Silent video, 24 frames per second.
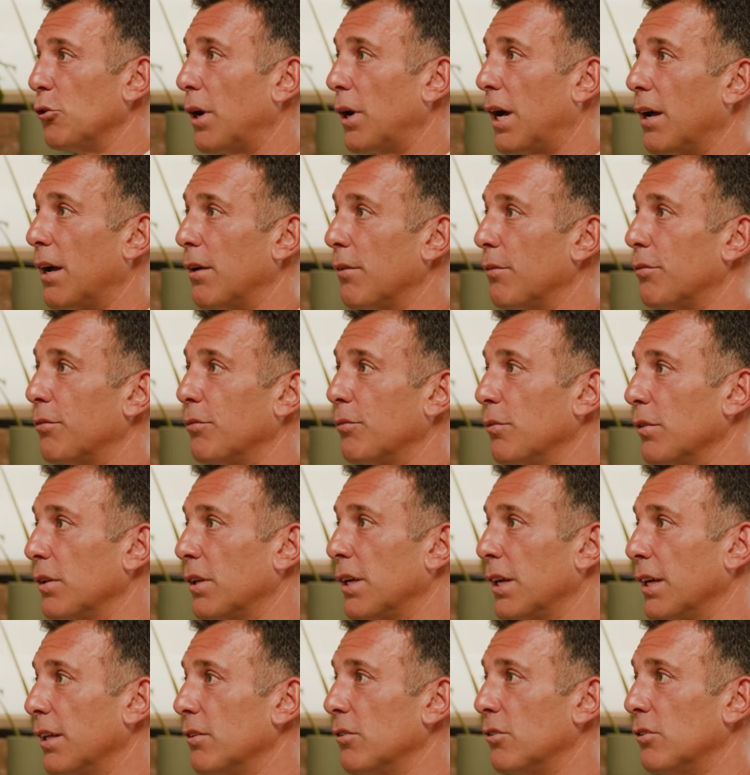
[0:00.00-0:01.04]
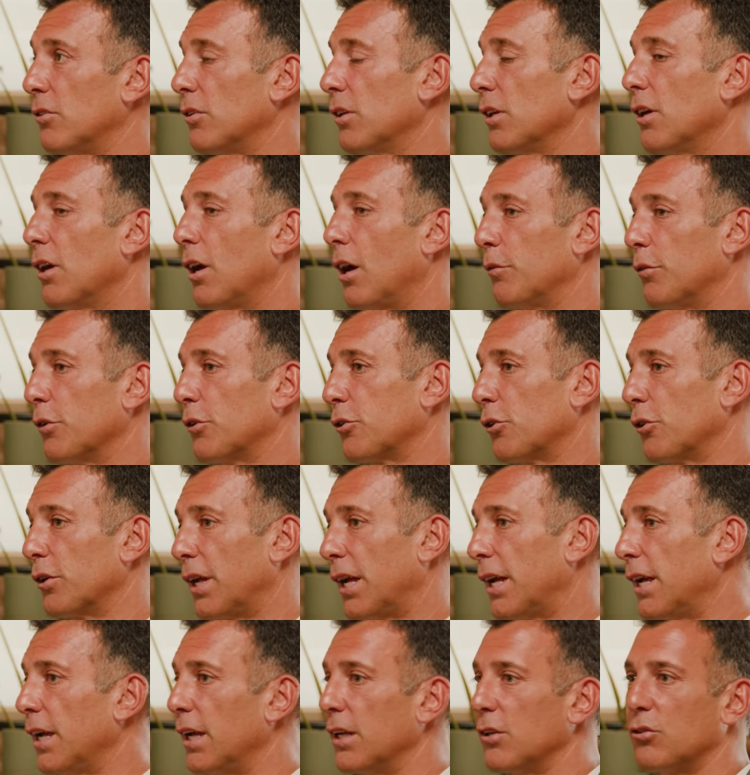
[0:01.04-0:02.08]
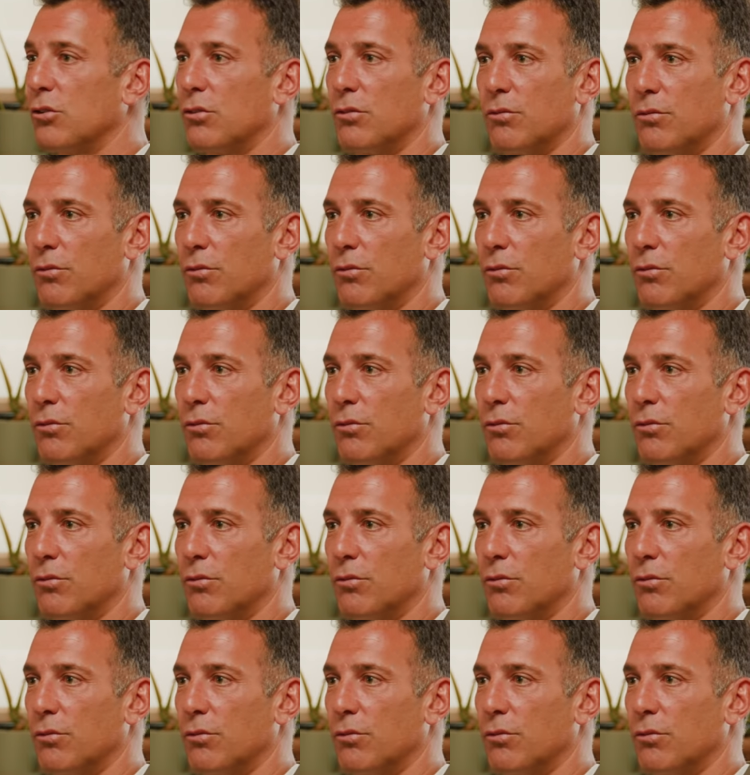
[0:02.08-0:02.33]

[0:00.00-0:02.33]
have kids of a certain age,